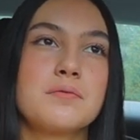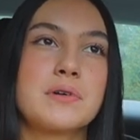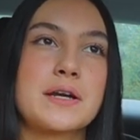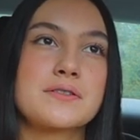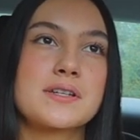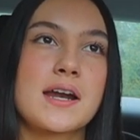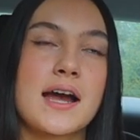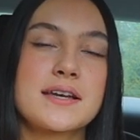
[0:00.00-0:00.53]
when I
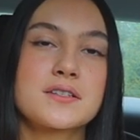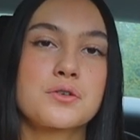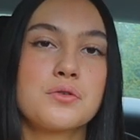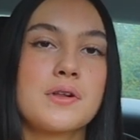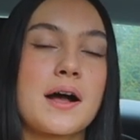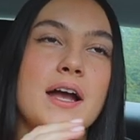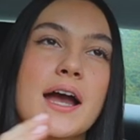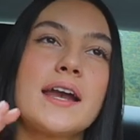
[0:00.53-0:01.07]
was in high
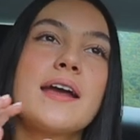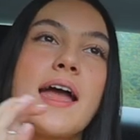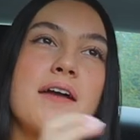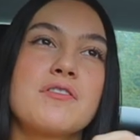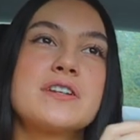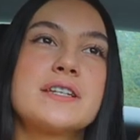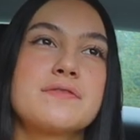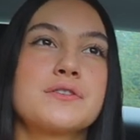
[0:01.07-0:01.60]
school, kind of
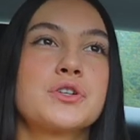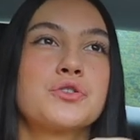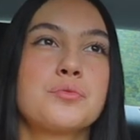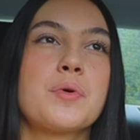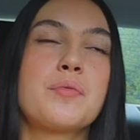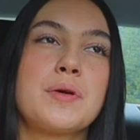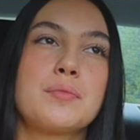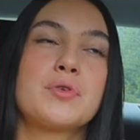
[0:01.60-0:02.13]
every different group
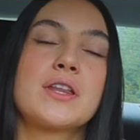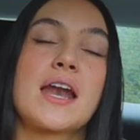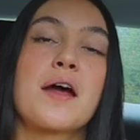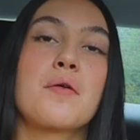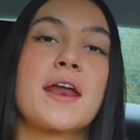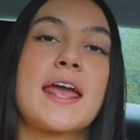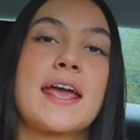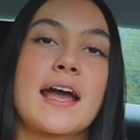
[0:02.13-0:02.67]
of people that I
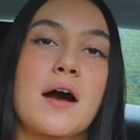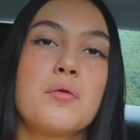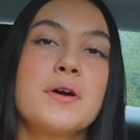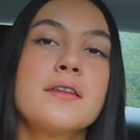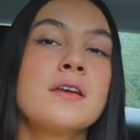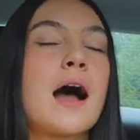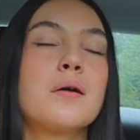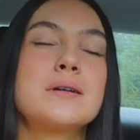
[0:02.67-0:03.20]
would hang out
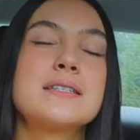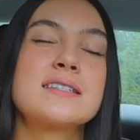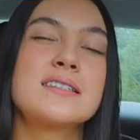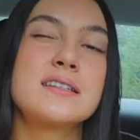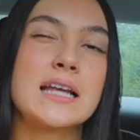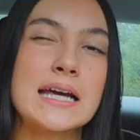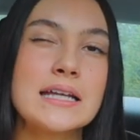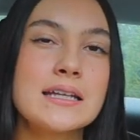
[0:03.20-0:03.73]
with, I would
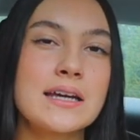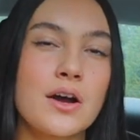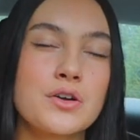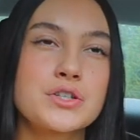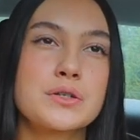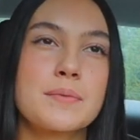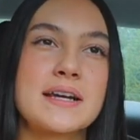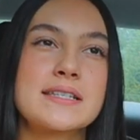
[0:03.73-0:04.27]
slightly
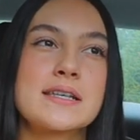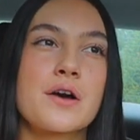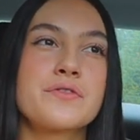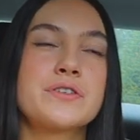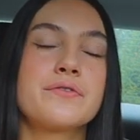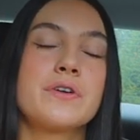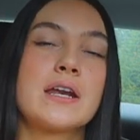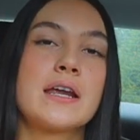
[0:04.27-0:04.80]
alter myself
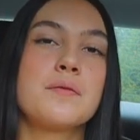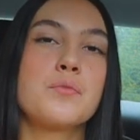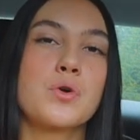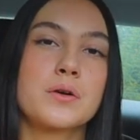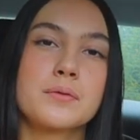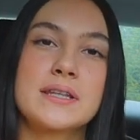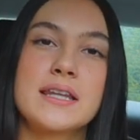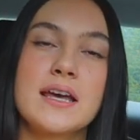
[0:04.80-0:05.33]
to fit in
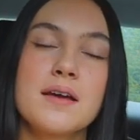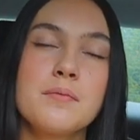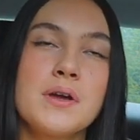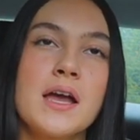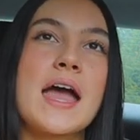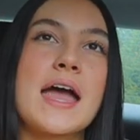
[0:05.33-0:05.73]
more with them.